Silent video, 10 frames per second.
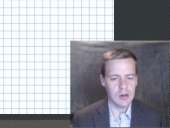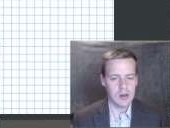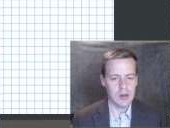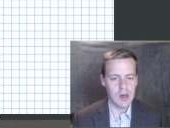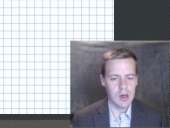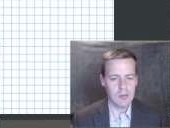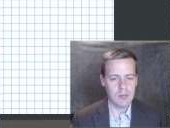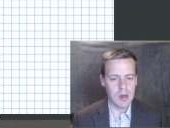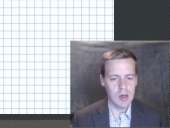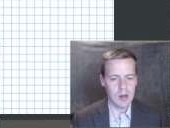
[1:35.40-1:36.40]
and
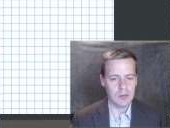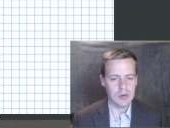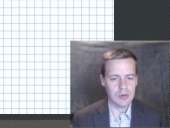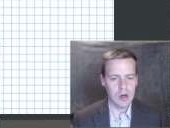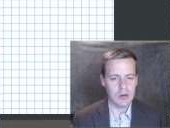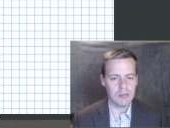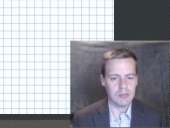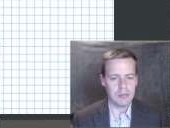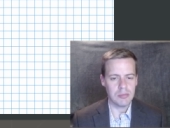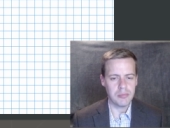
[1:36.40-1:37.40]
I'm going to draw a
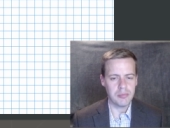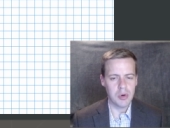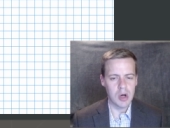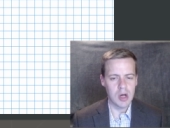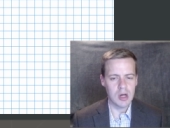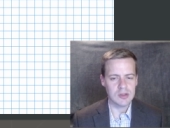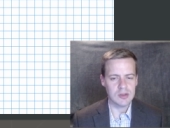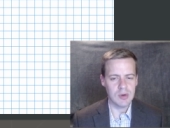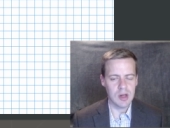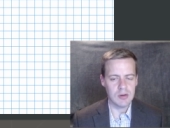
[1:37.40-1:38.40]
box
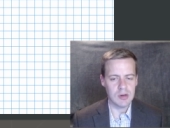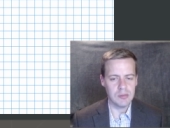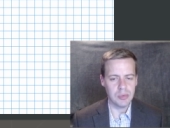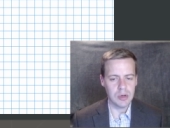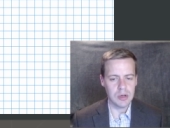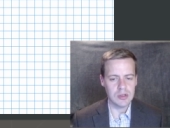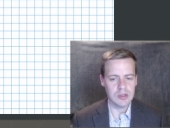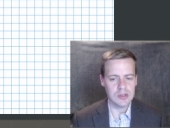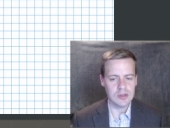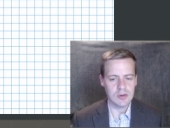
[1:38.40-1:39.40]
around input just
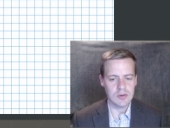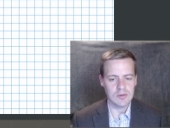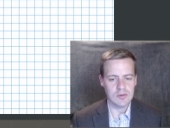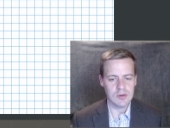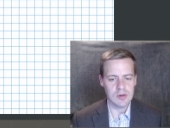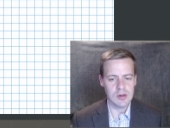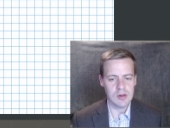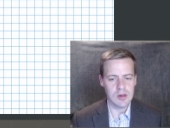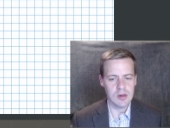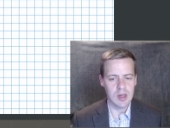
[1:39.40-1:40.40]
to sort of
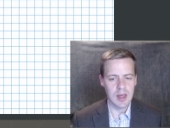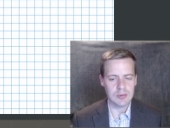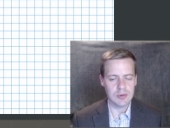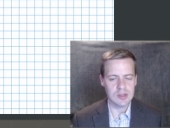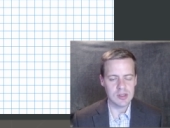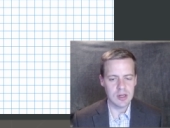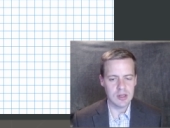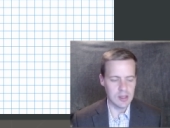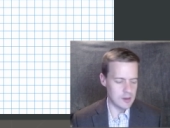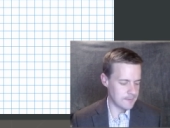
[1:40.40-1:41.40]
capture as an
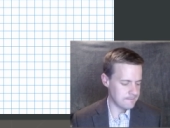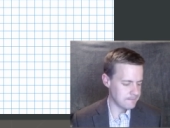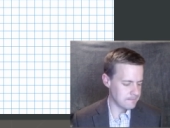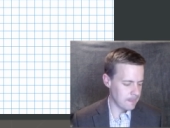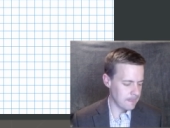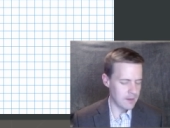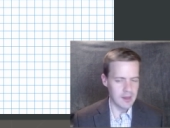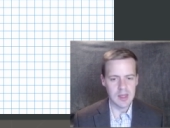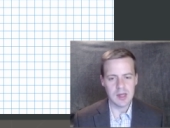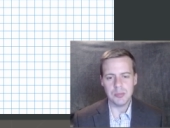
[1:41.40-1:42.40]
idea.
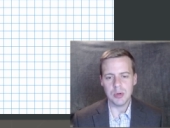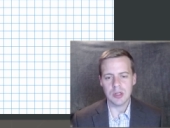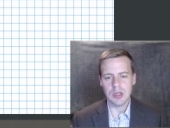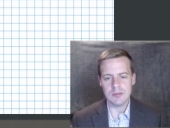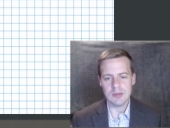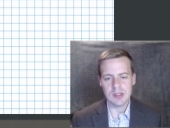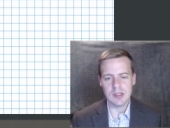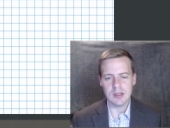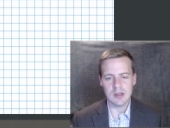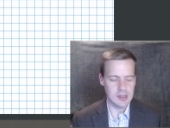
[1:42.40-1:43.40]
Then input comes
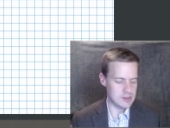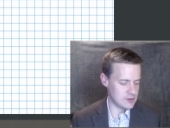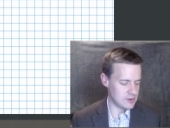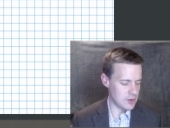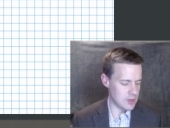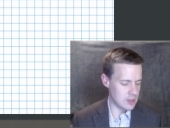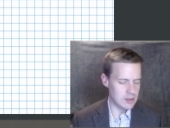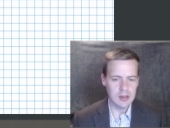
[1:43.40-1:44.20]
into this thing